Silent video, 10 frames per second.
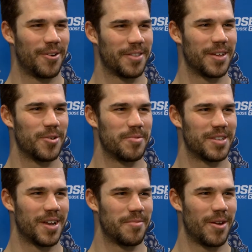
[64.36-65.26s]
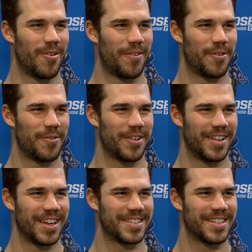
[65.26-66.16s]
I don't think Doobie's going to be a referee for the
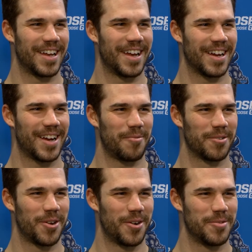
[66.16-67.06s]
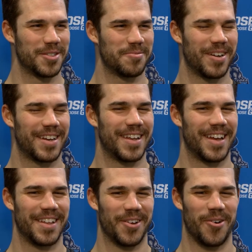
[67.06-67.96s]
next couple tournaments, but
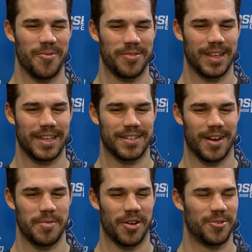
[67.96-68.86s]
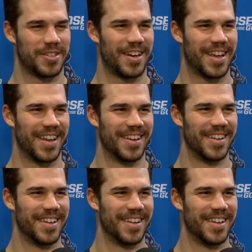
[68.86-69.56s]
no, hopefully he's going to be on their side again.